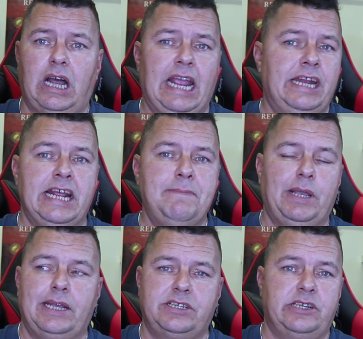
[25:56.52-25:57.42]
and it
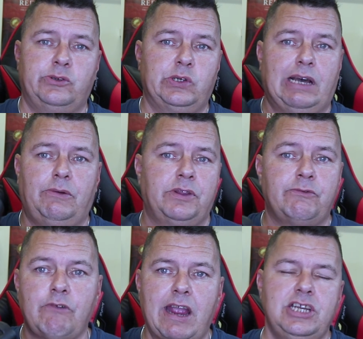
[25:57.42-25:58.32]
picked it all out. And the
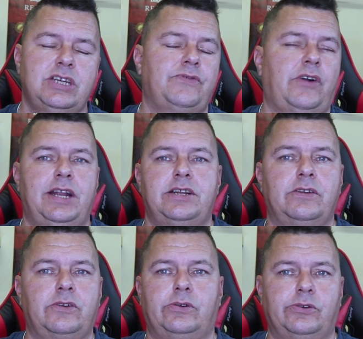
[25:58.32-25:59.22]
range
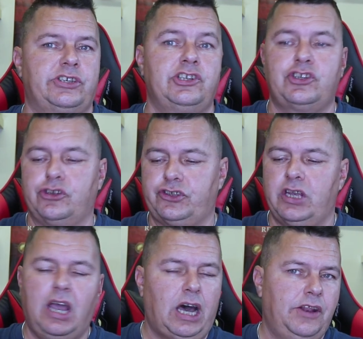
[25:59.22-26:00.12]
finding, of course, is just
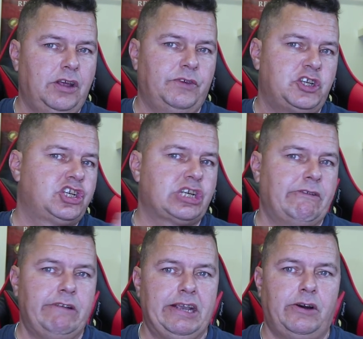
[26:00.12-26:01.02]
another
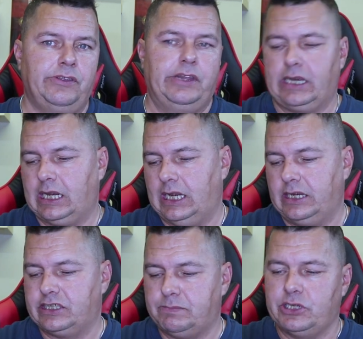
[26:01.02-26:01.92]
cherry on the
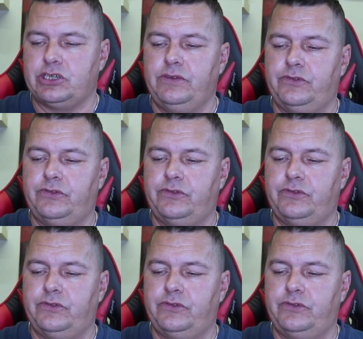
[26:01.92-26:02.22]
cake, especially